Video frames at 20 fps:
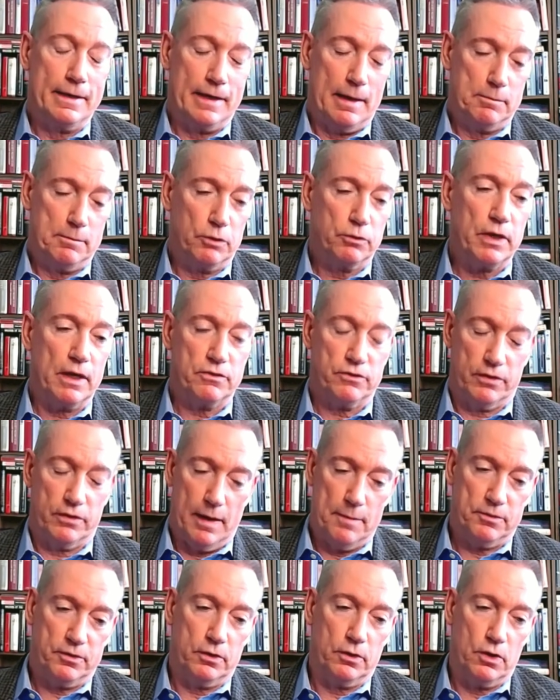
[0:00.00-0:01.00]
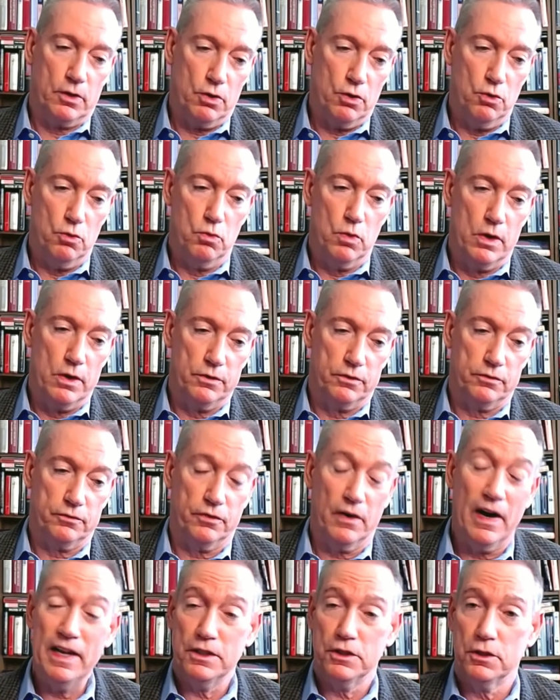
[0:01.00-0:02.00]
named Odette Sampson, who was
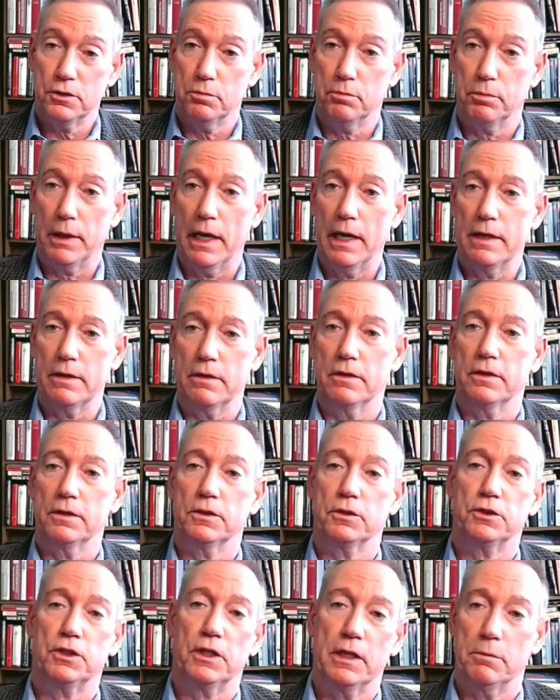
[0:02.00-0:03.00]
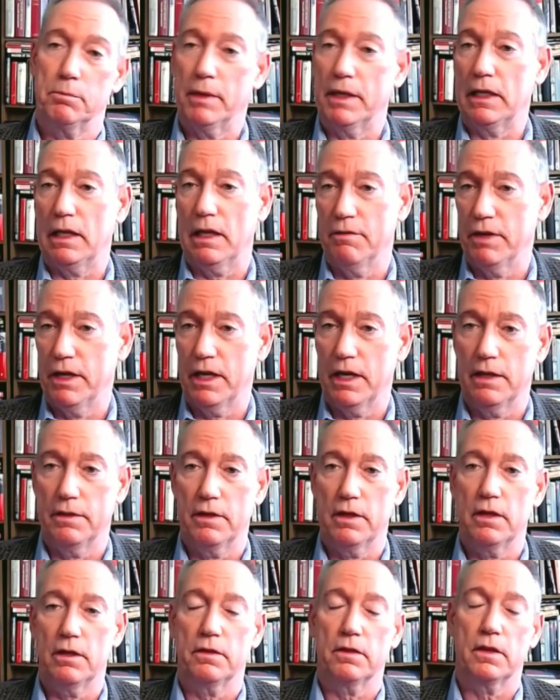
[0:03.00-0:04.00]
French, but she had been living
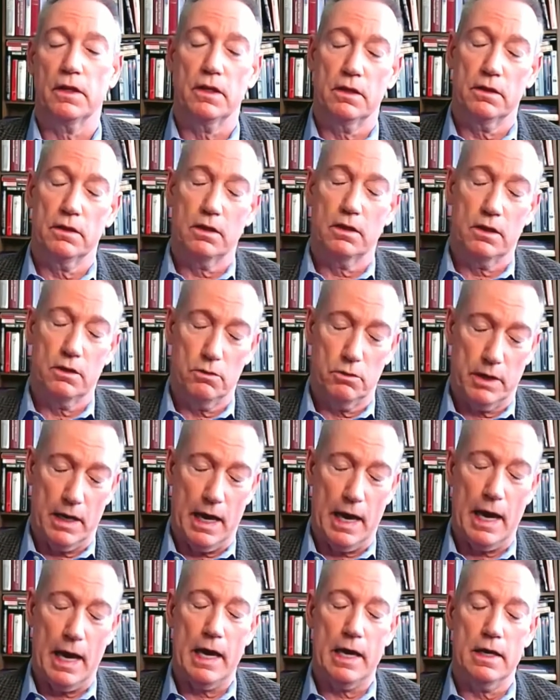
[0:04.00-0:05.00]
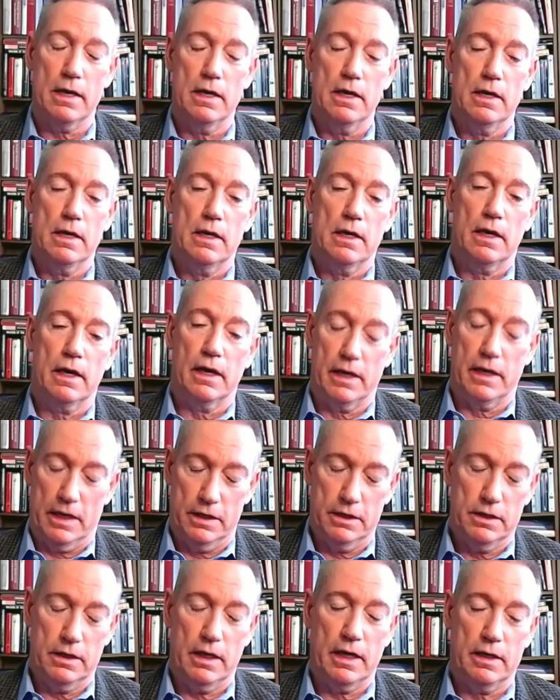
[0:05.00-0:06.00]
in the UK,
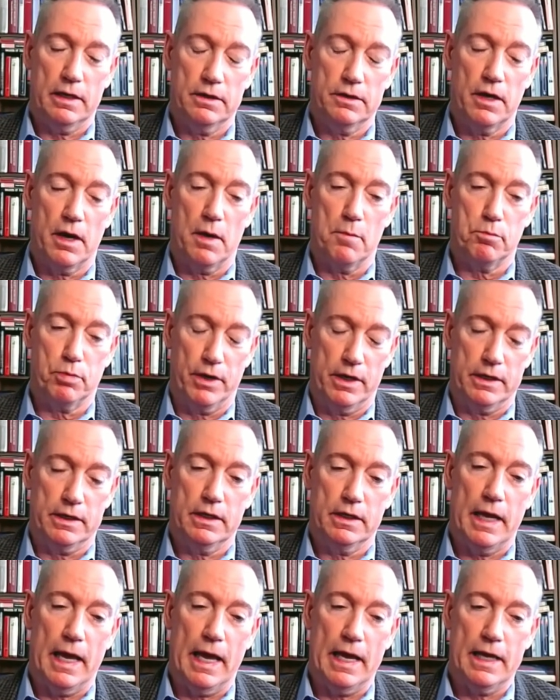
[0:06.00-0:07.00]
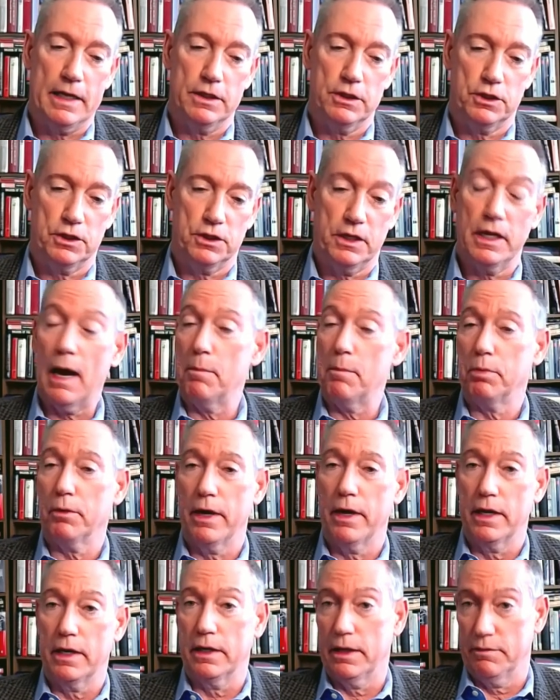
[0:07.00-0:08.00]
in Britain, and she
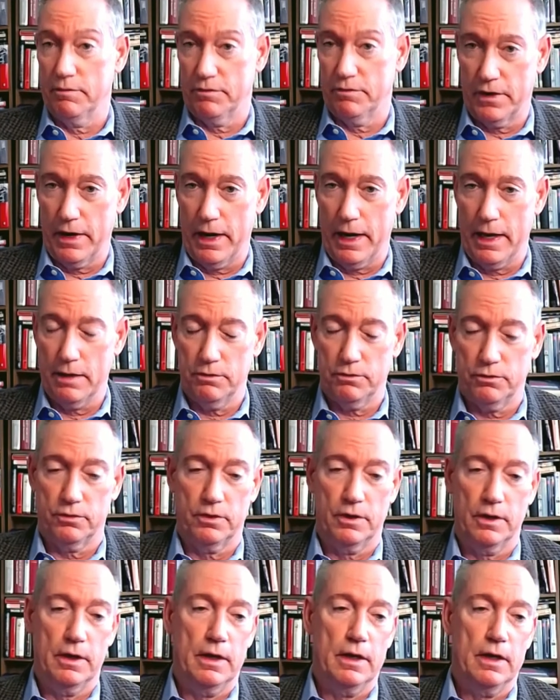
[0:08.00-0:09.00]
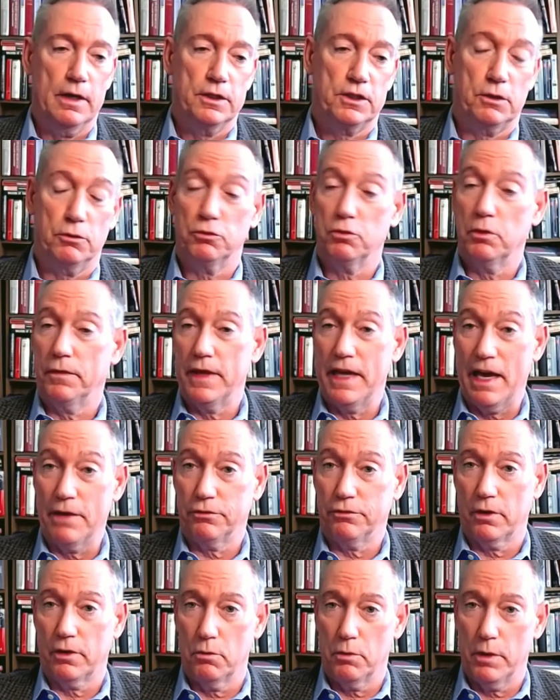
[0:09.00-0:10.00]
operated in France. She was with the
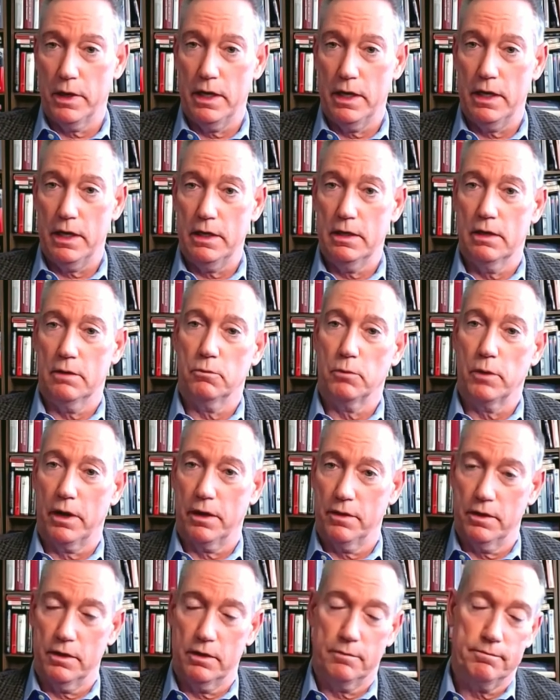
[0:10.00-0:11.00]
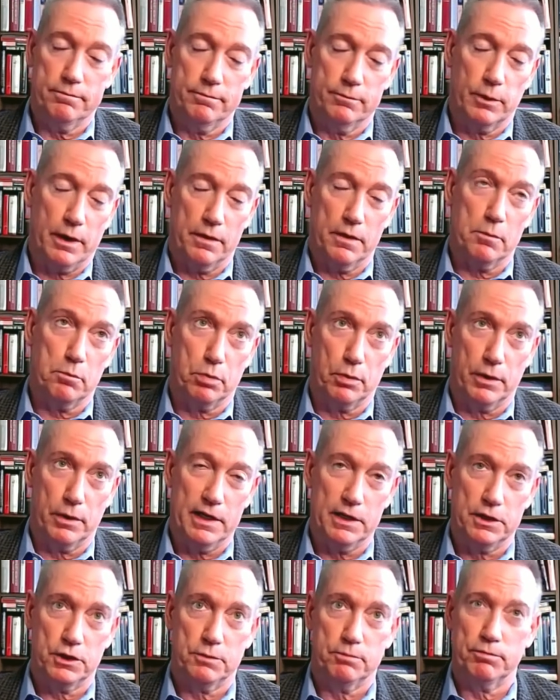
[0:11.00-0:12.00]
SOE, one of the
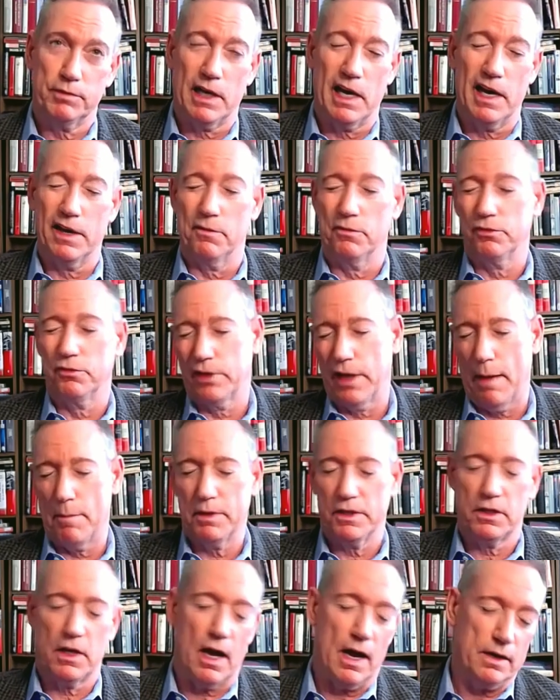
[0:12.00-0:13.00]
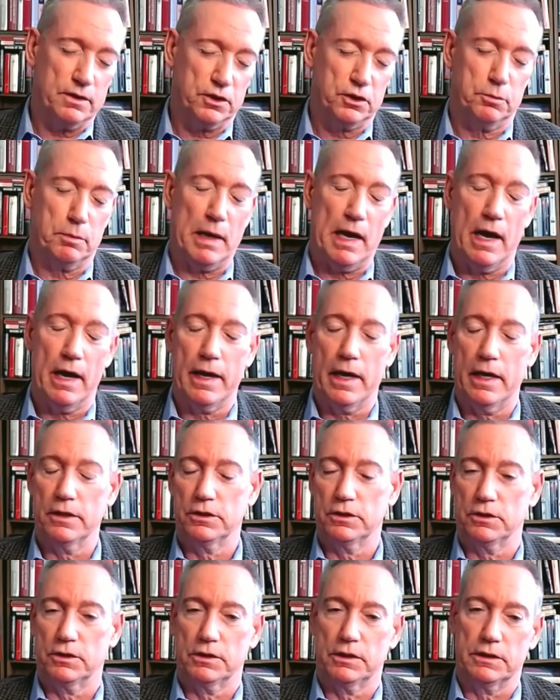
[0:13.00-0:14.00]
British kind of sabotage spy
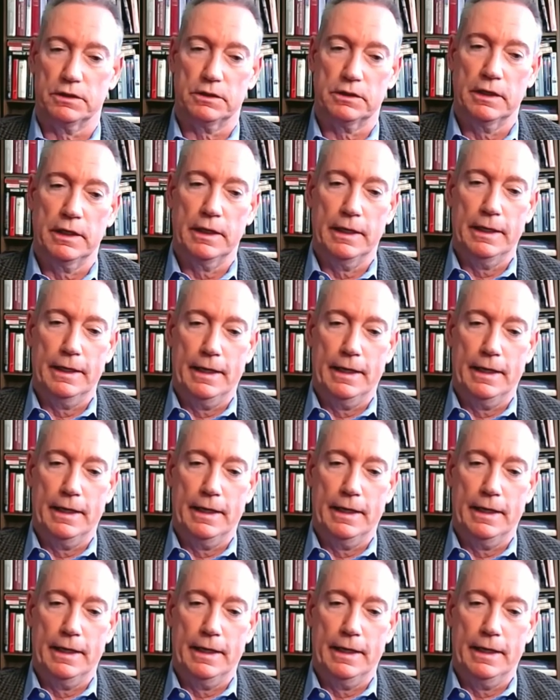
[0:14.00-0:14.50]
agencies.